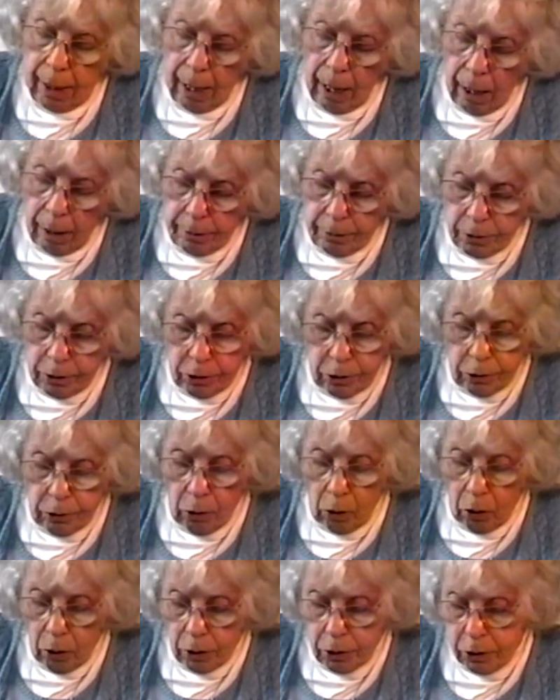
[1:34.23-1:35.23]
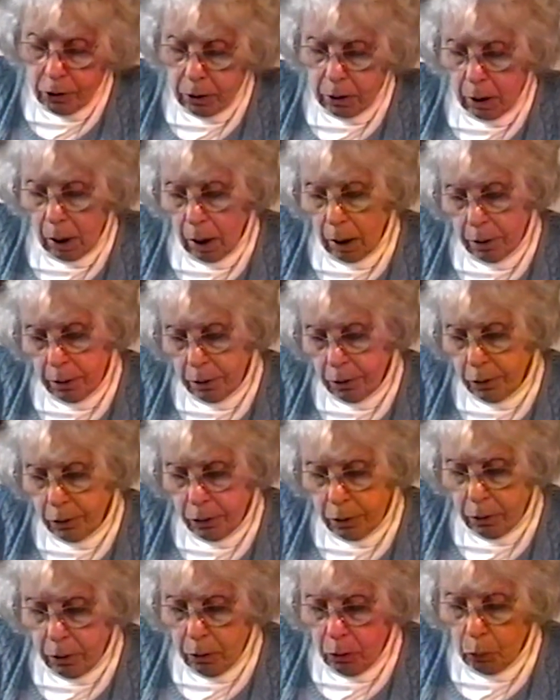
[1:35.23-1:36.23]
honest thoughts,
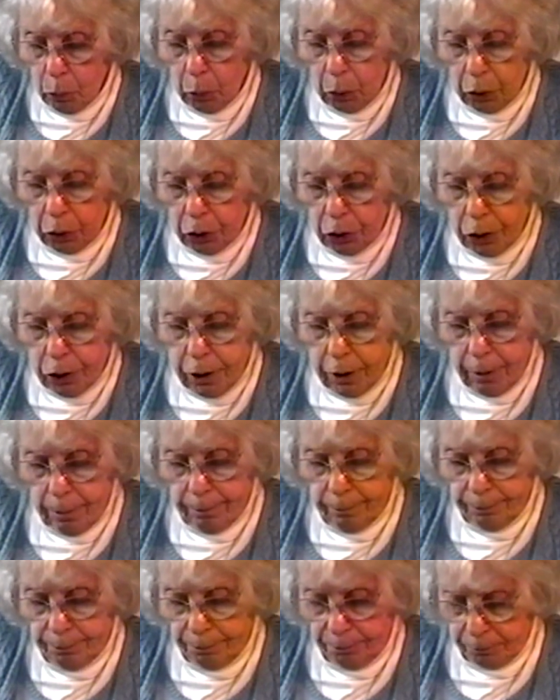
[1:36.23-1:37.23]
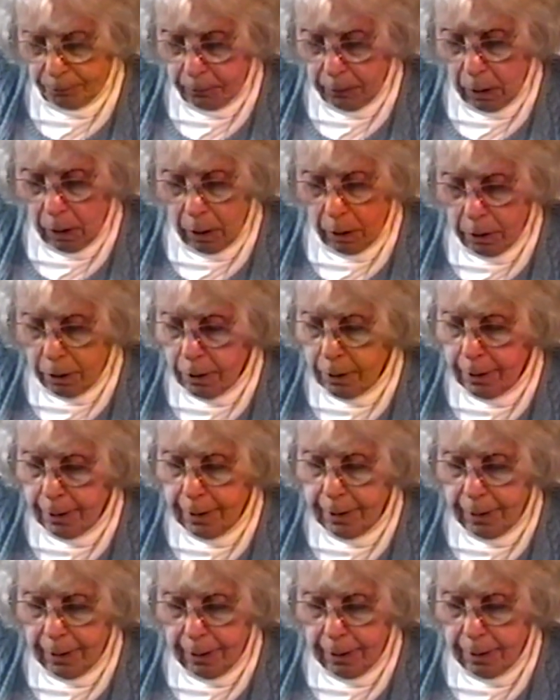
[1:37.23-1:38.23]
honest words, honest
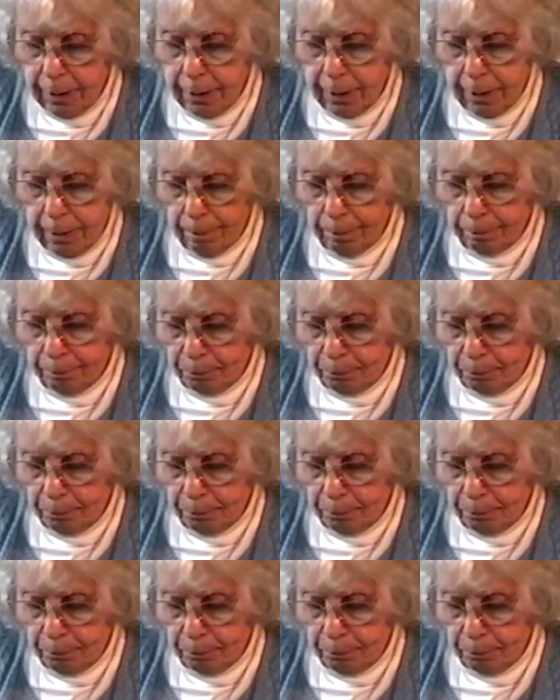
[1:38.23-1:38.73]
deeds.